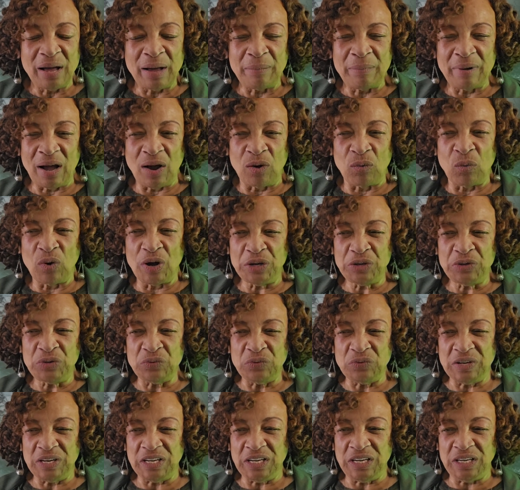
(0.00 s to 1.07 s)
about what
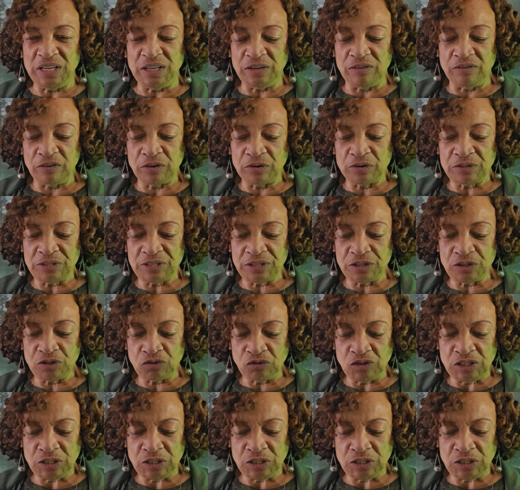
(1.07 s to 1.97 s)
you need versus